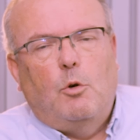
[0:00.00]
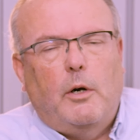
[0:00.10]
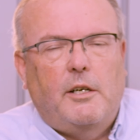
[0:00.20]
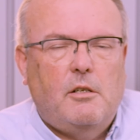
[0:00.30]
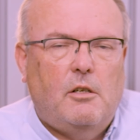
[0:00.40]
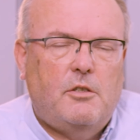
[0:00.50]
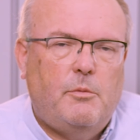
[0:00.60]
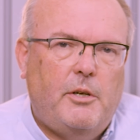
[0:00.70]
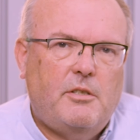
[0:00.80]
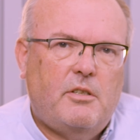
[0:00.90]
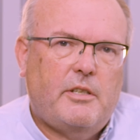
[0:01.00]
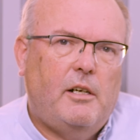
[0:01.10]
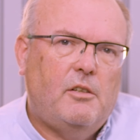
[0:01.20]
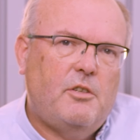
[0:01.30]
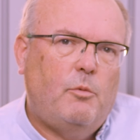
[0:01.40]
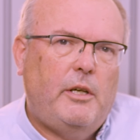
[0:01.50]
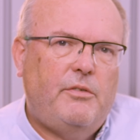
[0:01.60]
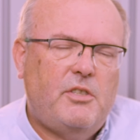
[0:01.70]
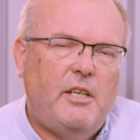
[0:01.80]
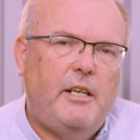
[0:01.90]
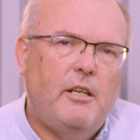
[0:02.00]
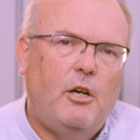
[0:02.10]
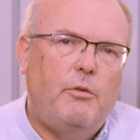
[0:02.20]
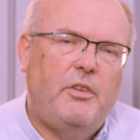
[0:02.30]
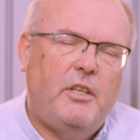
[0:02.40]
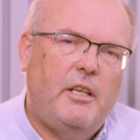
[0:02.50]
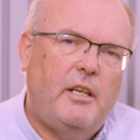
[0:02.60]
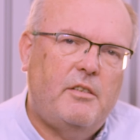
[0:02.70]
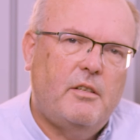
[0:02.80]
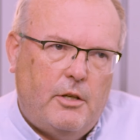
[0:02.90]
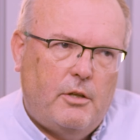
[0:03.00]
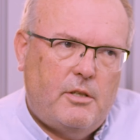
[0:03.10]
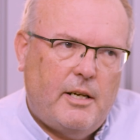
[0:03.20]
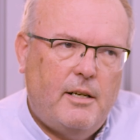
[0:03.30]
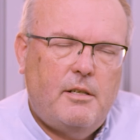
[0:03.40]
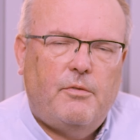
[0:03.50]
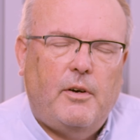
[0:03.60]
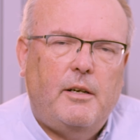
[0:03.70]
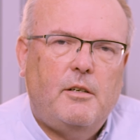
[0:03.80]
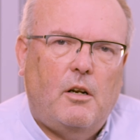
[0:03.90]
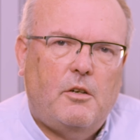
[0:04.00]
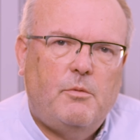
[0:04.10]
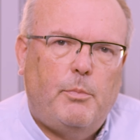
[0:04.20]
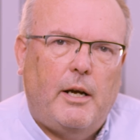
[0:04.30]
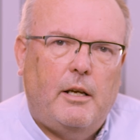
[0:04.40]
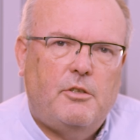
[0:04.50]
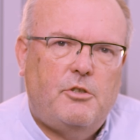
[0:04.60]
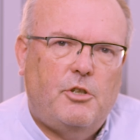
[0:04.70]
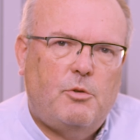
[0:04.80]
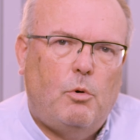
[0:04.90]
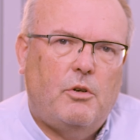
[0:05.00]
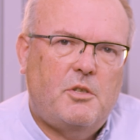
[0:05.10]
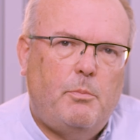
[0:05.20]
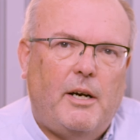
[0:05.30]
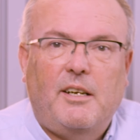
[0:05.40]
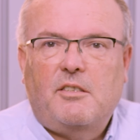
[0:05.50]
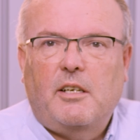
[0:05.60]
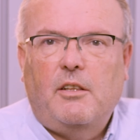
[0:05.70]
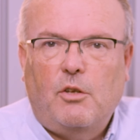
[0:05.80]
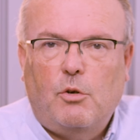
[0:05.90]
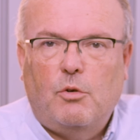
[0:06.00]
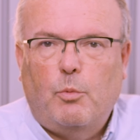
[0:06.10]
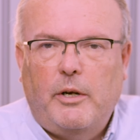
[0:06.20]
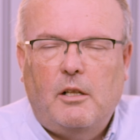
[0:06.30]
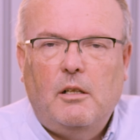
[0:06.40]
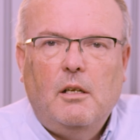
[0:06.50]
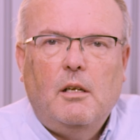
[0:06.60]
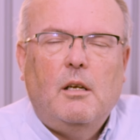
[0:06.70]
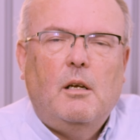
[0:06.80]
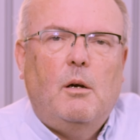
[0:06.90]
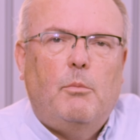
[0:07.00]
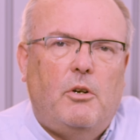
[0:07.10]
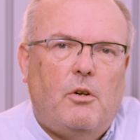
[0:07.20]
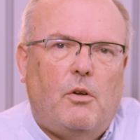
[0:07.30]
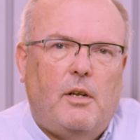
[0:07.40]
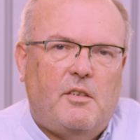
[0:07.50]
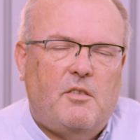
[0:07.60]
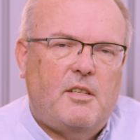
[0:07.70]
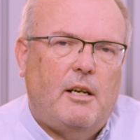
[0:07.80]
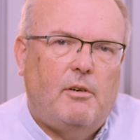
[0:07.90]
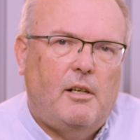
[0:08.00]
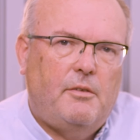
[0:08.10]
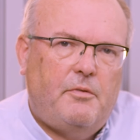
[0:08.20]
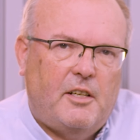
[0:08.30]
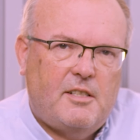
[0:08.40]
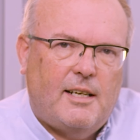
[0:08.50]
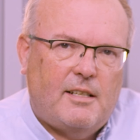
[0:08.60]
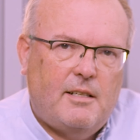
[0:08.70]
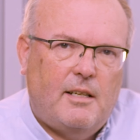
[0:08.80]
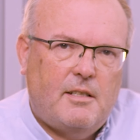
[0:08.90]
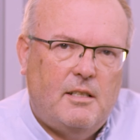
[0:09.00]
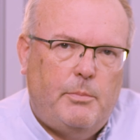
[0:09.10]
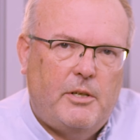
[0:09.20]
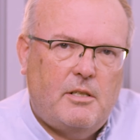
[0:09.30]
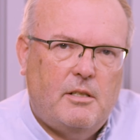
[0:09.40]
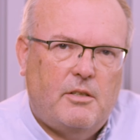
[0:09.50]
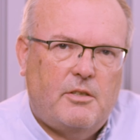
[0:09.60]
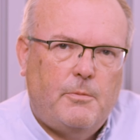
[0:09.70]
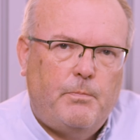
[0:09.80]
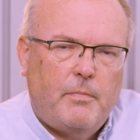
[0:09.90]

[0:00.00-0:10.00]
Quite a lot of business sales that we've seen over the years, you tend to find a lot of buyers just want to buy, say, the goodwill, but not necessarily the fixed assets in the business.